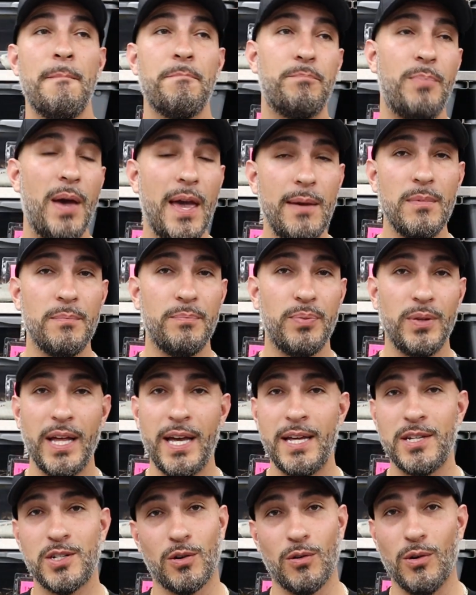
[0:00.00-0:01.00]
payment
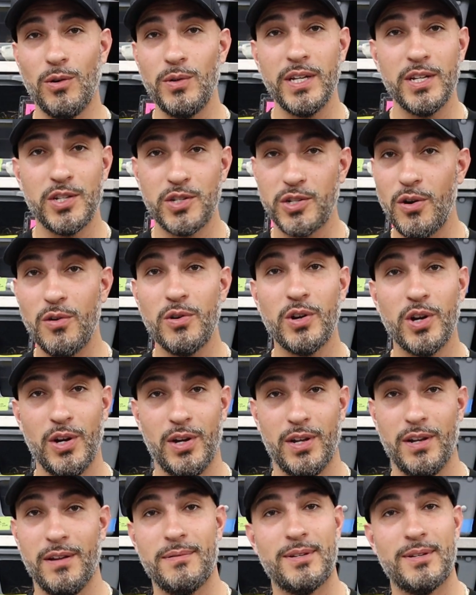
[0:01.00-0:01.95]
plans are only so good.